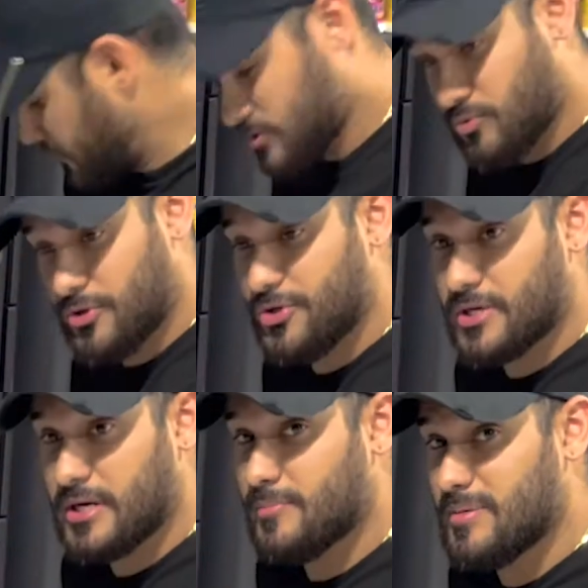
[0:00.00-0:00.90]
This is what
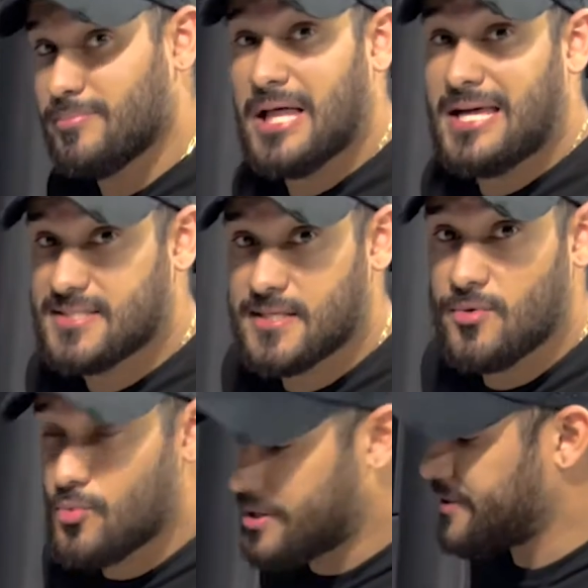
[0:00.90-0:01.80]
you're going to be
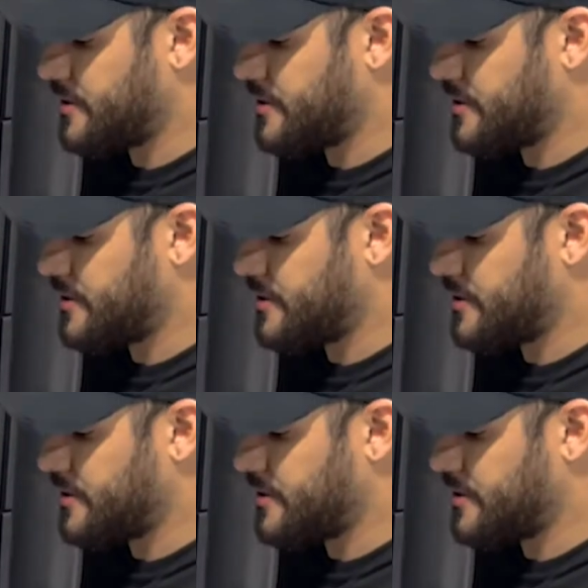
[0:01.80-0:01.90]
blasting with.